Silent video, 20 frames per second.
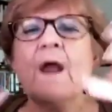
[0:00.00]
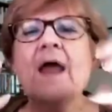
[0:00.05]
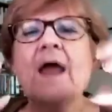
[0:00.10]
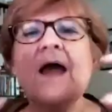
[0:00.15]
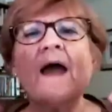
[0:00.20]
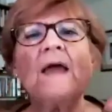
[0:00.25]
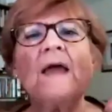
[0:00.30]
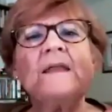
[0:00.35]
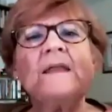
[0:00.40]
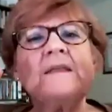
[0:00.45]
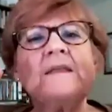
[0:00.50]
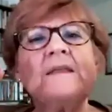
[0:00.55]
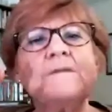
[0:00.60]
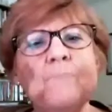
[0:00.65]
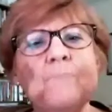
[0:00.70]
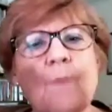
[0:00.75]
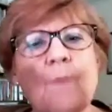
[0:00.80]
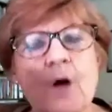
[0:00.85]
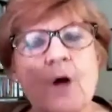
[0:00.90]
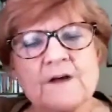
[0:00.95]
And in
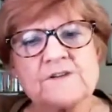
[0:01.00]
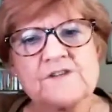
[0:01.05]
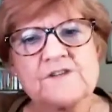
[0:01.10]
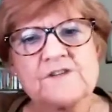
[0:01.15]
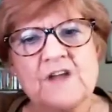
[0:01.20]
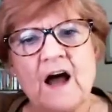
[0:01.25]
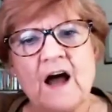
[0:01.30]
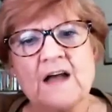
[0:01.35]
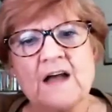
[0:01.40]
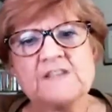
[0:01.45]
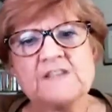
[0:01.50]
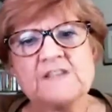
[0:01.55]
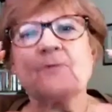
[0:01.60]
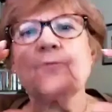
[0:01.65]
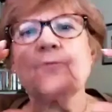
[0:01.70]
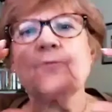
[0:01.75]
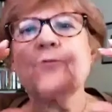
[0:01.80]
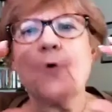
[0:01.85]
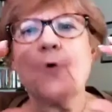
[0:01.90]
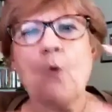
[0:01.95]
Mark's gospel,
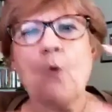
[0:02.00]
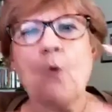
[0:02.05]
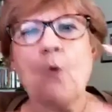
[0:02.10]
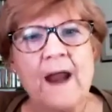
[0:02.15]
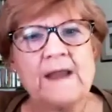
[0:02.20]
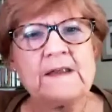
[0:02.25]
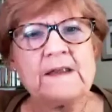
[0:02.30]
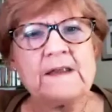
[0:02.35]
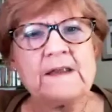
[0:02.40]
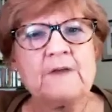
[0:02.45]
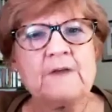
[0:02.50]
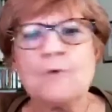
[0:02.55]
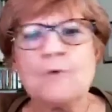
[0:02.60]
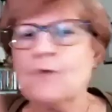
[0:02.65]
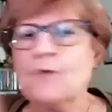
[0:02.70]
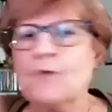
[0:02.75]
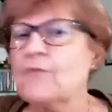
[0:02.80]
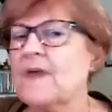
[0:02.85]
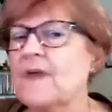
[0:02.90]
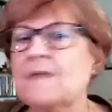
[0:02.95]
the quiet
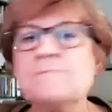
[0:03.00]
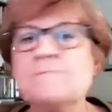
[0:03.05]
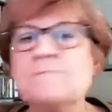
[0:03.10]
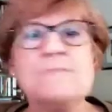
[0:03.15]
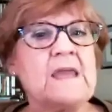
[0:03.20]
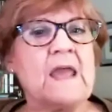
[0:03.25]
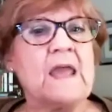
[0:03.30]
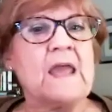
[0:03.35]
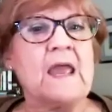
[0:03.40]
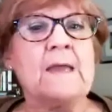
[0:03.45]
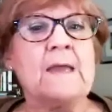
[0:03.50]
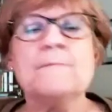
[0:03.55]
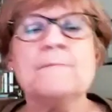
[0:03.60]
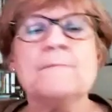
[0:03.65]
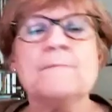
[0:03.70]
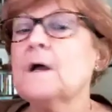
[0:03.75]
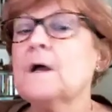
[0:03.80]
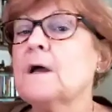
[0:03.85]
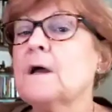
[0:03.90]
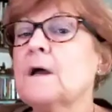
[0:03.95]
hero then became
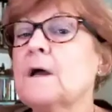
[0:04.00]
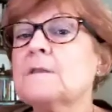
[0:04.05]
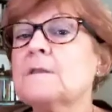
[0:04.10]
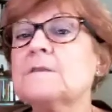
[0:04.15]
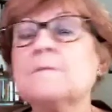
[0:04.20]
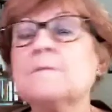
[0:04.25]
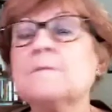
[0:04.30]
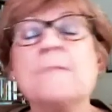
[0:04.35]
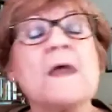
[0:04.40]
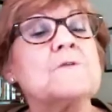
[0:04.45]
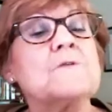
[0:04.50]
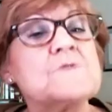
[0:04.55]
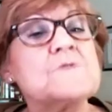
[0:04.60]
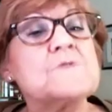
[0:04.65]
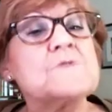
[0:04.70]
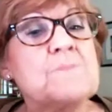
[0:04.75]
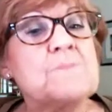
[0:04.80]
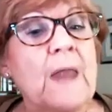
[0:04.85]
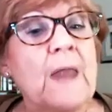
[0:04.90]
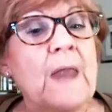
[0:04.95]
the man who
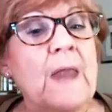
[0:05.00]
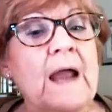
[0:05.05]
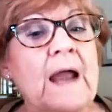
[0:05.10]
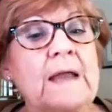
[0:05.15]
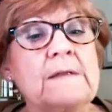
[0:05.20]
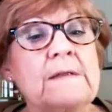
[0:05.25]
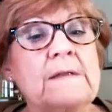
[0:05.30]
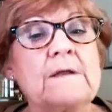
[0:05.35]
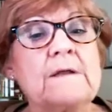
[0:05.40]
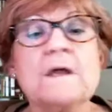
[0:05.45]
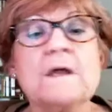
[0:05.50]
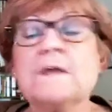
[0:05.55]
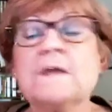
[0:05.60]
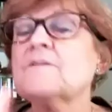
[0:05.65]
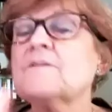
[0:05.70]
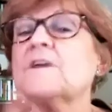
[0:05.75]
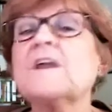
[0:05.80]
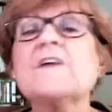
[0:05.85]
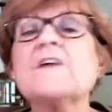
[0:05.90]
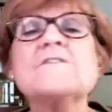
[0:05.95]
was blind,
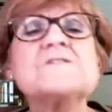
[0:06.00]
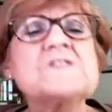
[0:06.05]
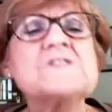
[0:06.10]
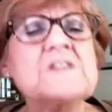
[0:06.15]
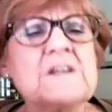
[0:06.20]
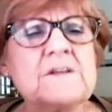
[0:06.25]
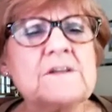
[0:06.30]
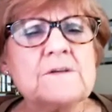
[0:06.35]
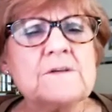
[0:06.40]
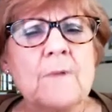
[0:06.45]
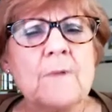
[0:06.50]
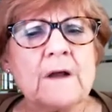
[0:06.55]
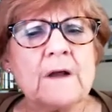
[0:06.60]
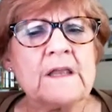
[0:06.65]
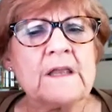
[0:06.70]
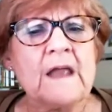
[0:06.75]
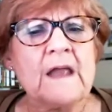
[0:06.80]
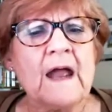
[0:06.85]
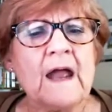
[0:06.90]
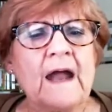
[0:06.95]
the Gerasene
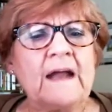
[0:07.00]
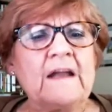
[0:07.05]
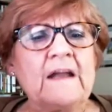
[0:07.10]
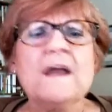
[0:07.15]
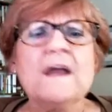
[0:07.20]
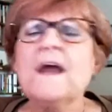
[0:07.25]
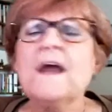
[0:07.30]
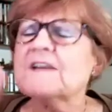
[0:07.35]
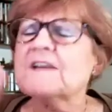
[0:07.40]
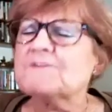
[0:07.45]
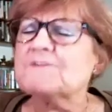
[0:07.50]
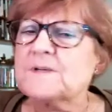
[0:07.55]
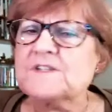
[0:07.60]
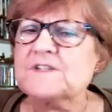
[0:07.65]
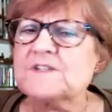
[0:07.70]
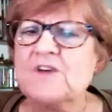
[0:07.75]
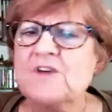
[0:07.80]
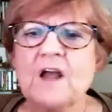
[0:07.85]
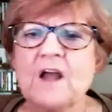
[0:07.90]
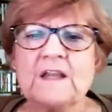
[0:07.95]
demoniac, as we
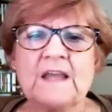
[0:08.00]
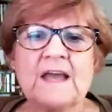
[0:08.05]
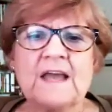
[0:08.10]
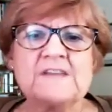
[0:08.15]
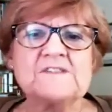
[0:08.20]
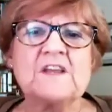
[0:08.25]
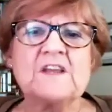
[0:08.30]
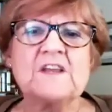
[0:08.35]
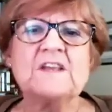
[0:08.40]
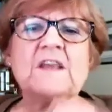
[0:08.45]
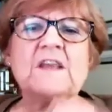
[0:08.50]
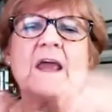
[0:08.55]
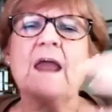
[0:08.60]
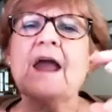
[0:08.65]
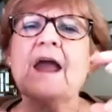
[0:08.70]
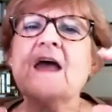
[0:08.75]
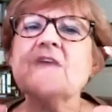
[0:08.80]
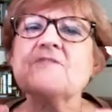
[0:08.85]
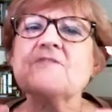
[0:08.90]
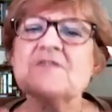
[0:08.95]
saw last Sunday,
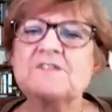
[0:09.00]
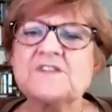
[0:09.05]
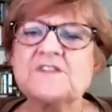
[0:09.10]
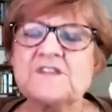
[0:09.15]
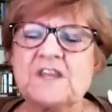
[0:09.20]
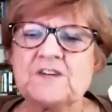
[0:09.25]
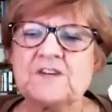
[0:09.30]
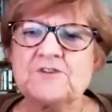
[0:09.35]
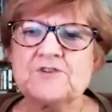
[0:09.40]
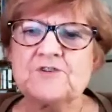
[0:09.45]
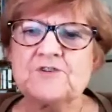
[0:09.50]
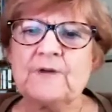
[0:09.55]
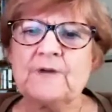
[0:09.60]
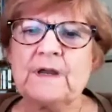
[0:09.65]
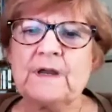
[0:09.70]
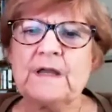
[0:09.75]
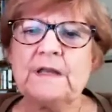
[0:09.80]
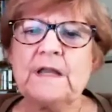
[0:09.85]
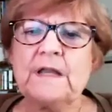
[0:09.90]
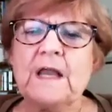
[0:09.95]
the
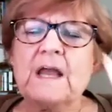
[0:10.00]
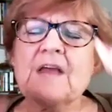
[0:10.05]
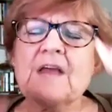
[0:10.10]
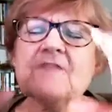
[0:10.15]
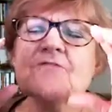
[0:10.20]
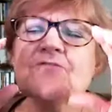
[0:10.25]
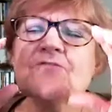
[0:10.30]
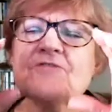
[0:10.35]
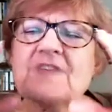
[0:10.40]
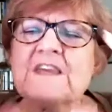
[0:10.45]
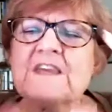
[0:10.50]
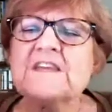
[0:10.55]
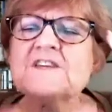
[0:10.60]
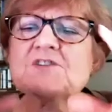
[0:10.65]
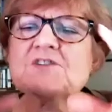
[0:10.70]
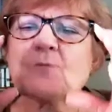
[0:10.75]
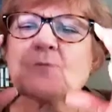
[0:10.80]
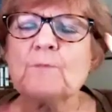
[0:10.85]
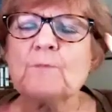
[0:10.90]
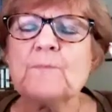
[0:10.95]
centurion.
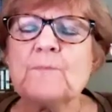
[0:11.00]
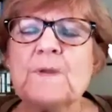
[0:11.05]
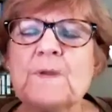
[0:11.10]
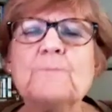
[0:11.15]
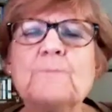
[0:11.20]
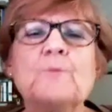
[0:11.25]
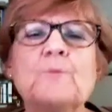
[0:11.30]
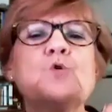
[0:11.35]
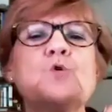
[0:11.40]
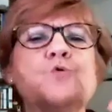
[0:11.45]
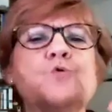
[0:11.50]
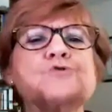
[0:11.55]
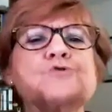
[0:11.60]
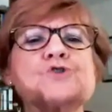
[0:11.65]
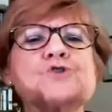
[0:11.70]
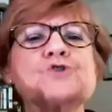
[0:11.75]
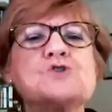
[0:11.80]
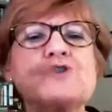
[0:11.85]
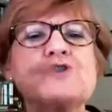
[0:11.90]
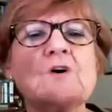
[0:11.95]
These were people who
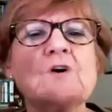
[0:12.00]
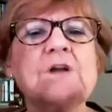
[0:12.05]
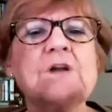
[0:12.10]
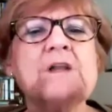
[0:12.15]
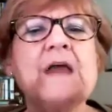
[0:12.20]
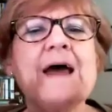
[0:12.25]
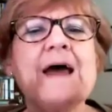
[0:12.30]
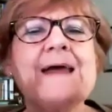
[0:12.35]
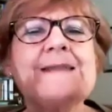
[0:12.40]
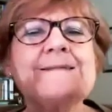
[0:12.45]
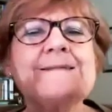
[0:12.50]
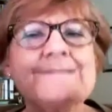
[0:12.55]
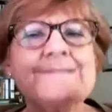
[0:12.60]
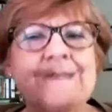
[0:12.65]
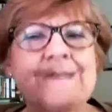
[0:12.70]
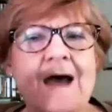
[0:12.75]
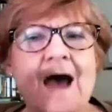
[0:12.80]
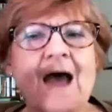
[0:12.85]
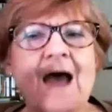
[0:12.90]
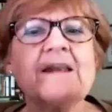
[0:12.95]
should
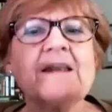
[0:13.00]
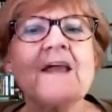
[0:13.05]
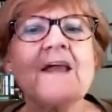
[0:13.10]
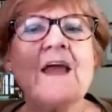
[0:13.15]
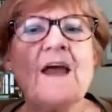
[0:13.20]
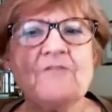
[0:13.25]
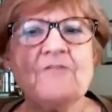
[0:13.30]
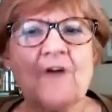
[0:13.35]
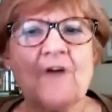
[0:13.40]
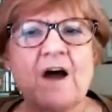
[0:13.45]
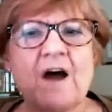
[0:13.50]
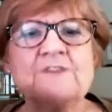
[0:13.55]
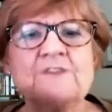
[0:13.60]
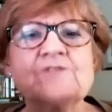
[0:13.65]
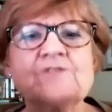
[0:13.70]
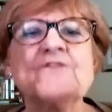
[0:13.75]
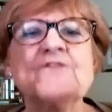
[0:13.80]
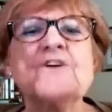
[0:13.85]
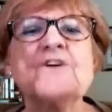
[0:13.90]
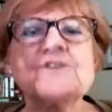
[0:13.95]
not have
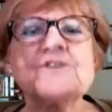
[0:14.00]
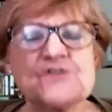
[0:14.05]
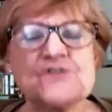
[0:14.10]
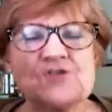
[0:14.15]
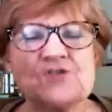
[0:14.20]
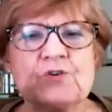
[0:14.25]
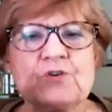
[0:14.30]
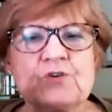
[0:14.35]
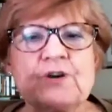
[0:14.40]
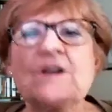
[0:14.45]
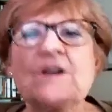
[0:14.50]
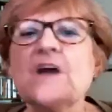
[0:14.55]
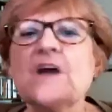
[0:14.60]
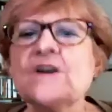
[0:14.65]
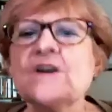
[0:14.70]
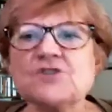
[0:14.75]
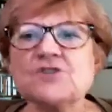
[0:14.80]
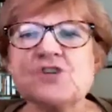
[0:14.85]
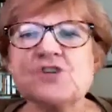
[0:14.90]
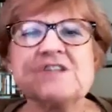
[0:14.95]
understood
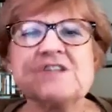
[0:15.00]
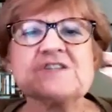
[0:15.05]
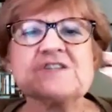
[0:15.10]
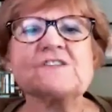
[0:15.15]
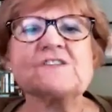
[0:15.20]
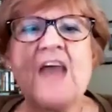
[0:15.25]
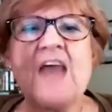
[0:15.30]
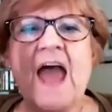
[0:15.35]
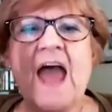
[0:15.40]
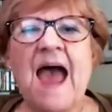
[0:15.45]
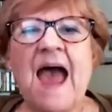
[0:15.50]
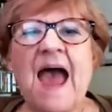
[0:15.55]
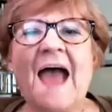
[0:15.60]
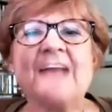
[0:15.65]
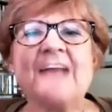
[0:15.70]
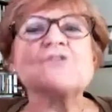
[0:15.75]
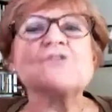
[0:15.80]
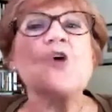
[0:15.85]
Jesus at